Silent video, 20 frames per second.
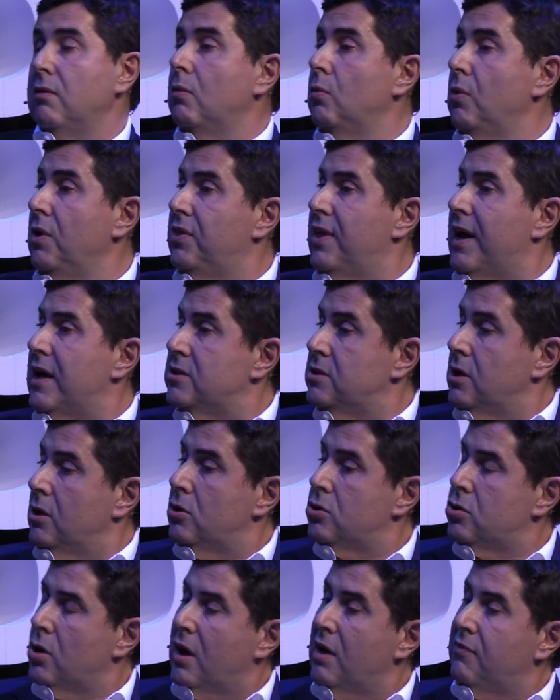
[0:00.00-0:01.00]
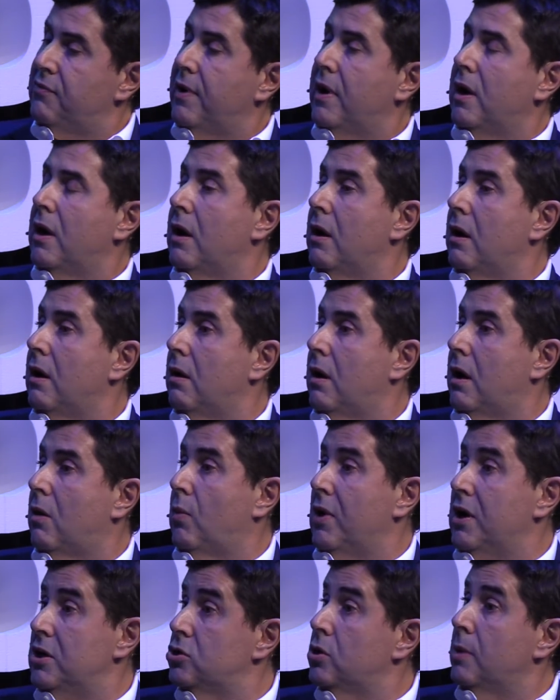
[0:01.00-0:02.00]
With us, they also have a
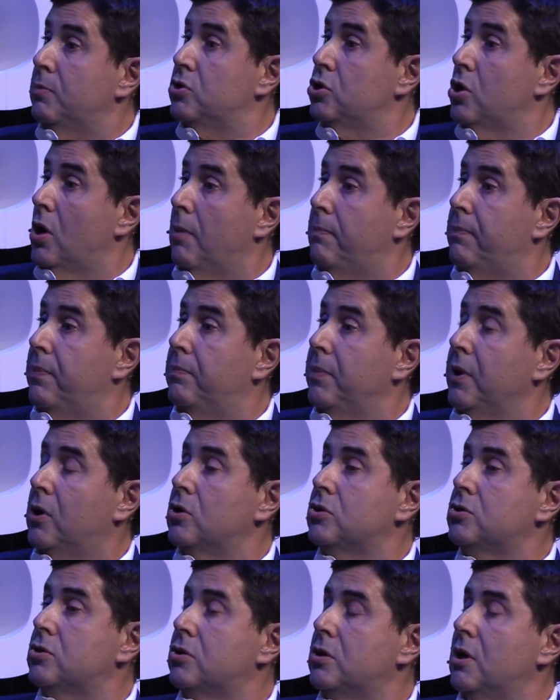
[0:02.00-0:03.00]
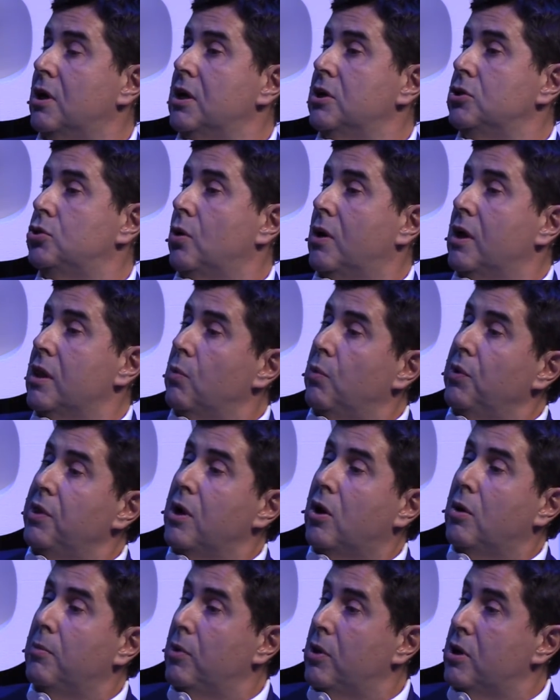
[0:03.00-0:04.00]
one-stop shop, because together with
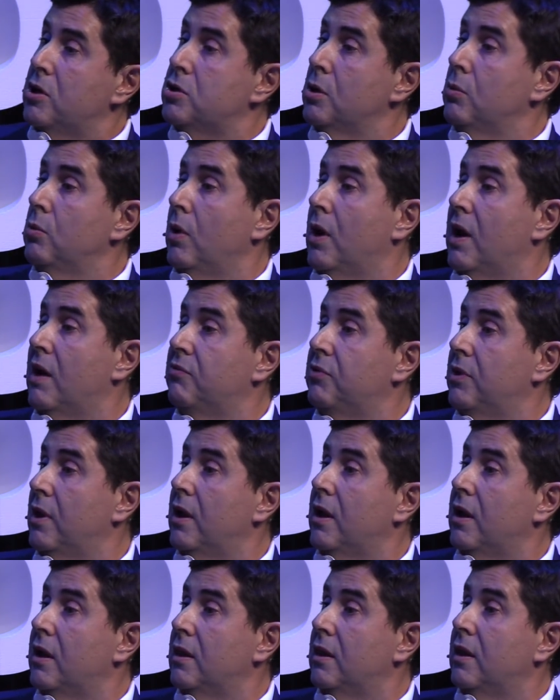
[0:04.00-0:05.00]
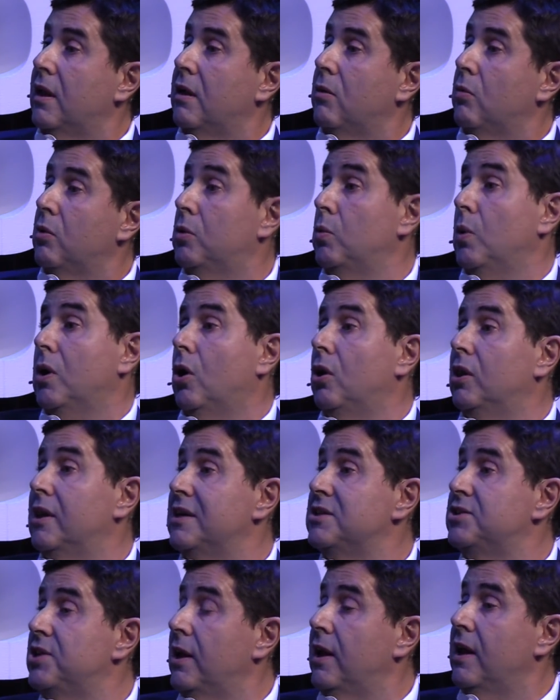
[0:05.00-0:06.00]
the accommodation, we have what we call
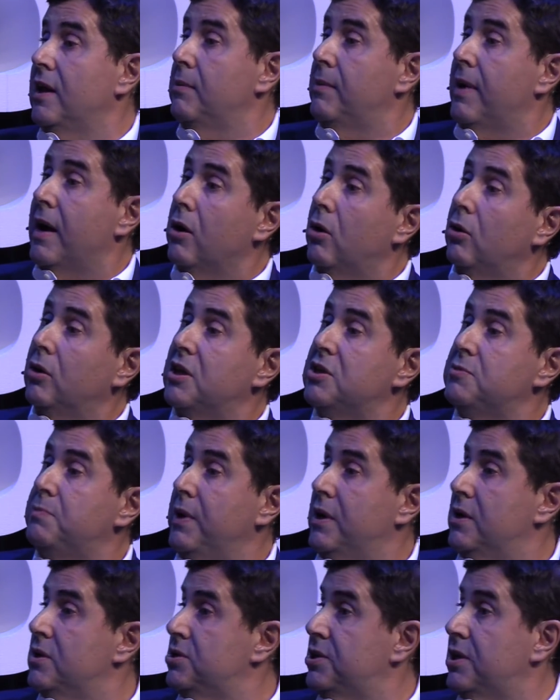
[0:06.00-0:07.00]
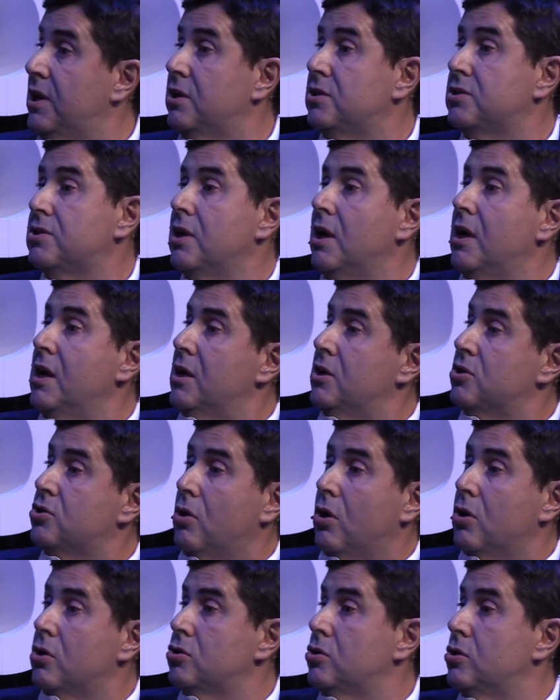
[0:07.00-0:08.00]
the ancillary bank, all the experiences,
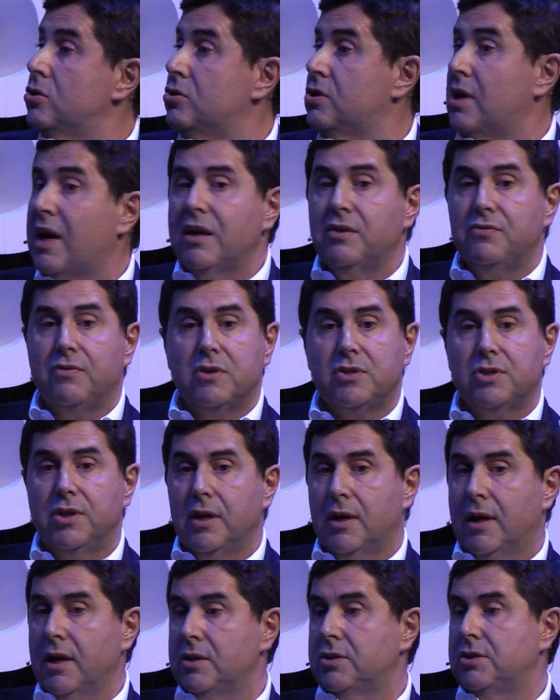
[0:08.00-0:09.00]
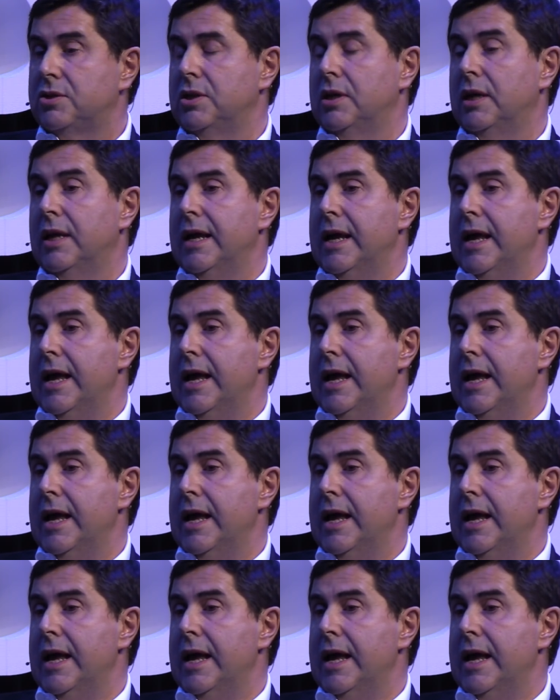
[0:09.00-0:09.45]
excursions, transfers, tickets.